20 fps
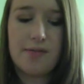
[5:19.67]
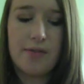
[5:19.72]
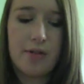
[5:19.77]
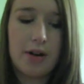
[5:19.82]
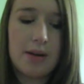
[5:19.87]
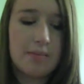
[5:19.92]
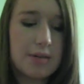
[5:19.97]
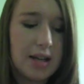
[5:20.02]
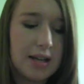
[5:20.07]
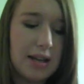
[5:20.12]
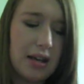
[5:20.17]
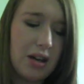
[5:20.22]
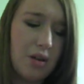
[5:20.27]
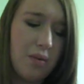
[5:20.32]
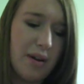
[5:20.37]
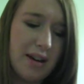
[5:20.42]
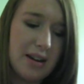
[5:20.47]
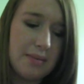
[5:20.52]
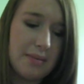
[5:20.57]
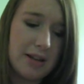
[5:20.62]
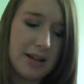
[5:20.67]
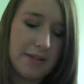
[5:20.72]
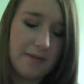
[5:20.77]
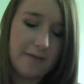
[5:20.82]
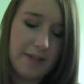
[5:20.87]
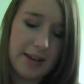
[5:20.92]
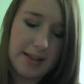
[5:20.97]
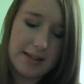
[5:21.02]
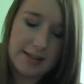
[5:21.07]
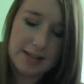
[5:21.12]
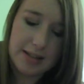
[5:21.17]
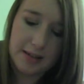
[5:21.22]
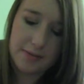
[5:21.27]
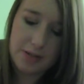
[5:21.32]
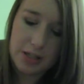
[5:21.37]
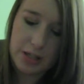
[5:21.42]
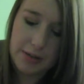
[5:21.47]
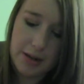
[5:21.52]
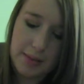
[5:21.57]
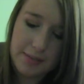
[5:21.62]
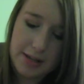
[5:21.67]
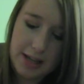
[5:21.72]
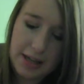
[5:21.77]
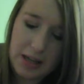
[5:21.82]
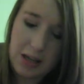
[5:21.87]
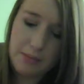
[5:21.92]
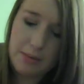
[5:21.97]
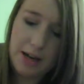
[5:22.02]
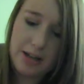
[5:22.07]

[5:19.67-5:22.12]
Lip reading: For I'm taking quite a bit of space stuff too. I'm taking my